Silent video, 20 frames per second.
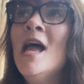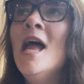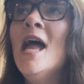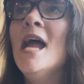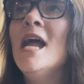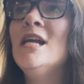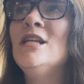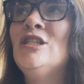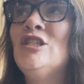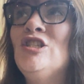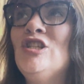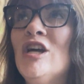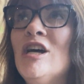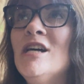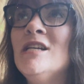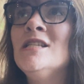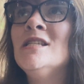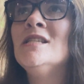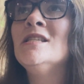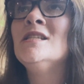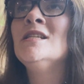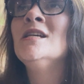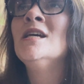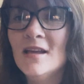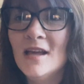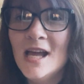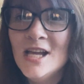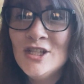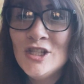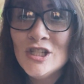It's just
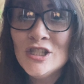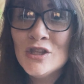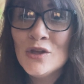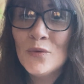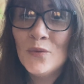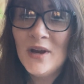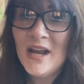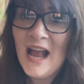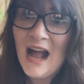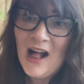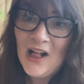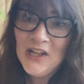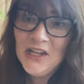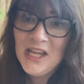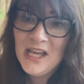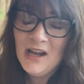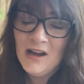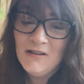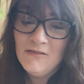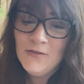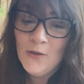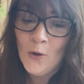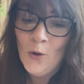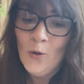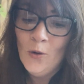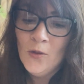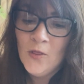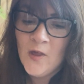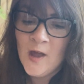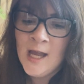the reality of the
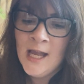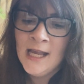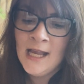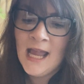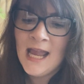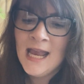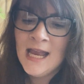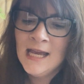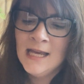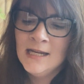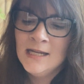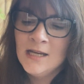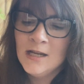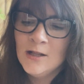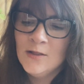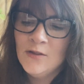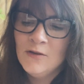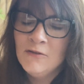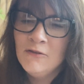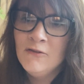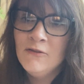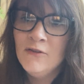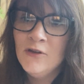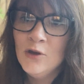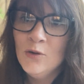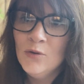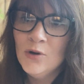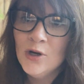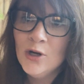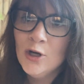whole thing. And the
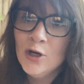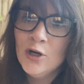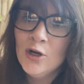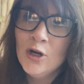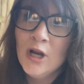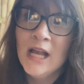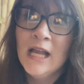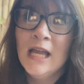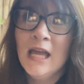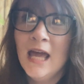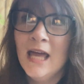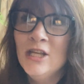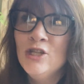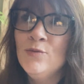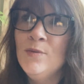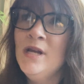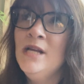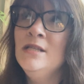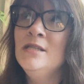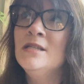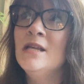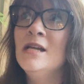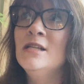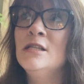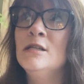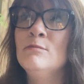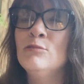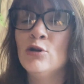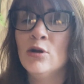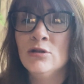fewer engagements and
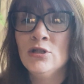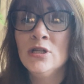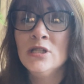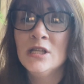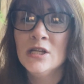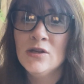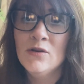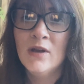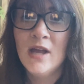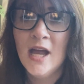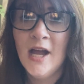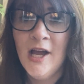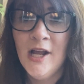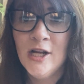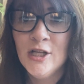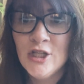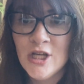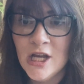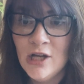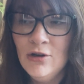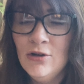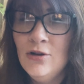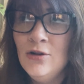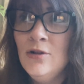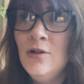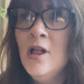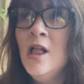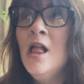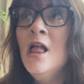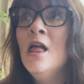subscriptions that you get on a
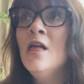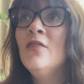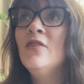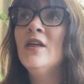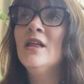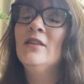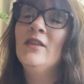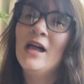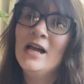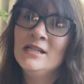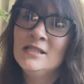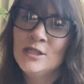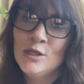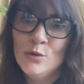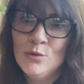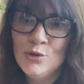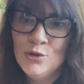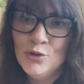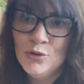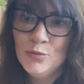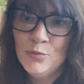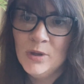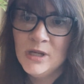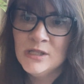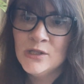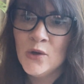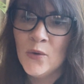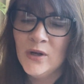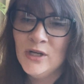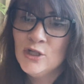channel, the less YouTube
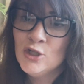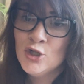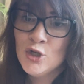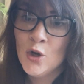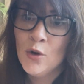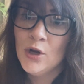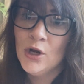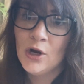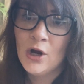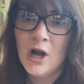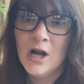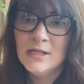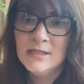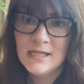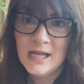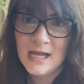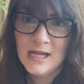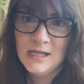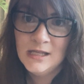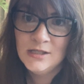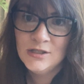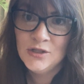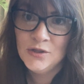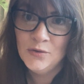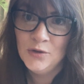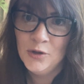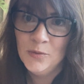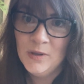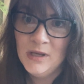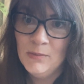is going to show your content to
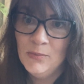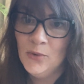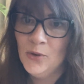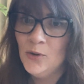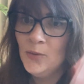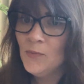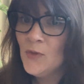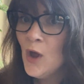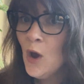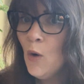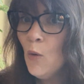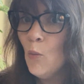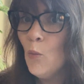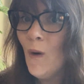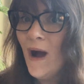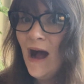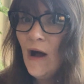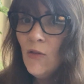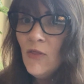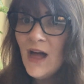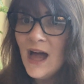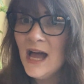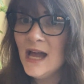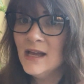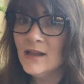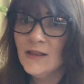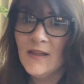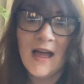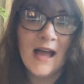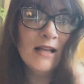new people. Wow,
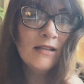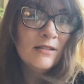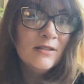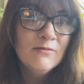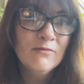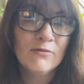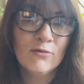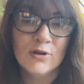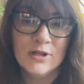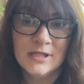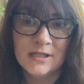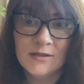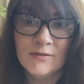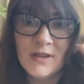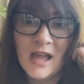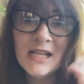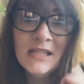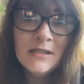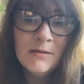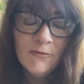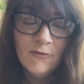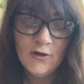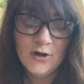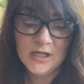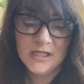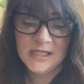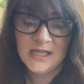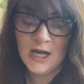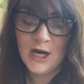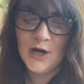that's some
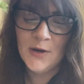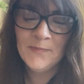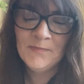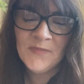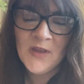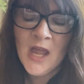frizz there.